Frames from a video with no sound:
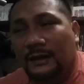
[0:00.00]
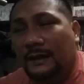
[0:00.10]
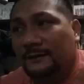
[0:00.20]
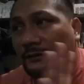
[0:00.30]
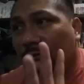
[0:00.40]

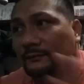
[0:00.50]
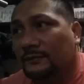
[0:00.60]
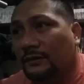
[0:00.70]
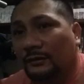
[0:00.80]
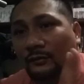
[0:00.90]
as they're
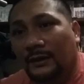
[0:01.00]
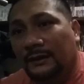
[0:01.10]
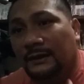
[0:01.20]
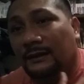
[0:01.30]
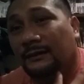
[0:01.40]
starting to
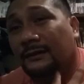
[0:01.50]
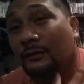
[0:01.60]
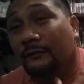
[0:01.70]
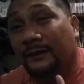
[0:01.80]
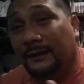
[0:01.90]
wind down and
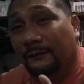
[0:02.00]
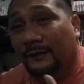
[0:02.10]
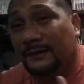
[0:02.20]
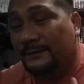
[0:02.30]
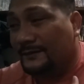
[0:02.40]
hope they can
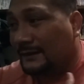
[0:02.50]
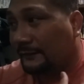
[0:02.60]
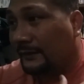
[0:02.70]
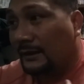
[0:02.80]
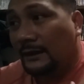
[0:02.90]
find some stuff.